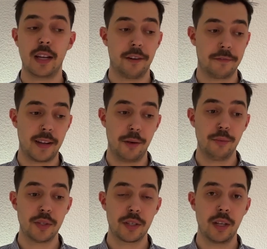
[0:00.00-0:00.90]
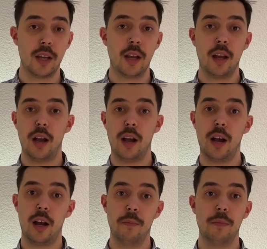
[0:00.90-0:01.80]
I found
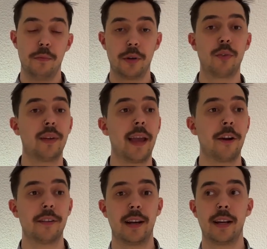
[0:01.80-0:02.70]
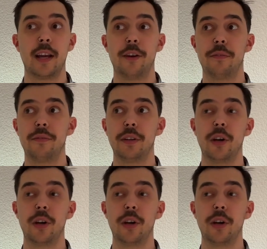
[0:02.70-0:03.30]
one creator that I kind of